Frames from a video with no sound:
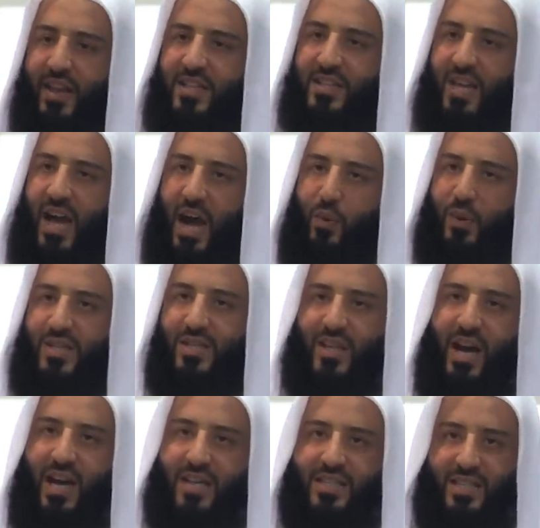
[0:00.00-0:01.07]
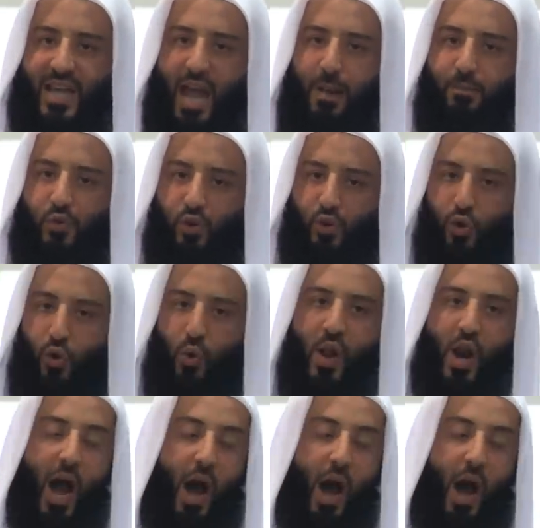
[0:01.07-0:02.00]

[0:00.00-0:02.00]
Thus our signs came to you,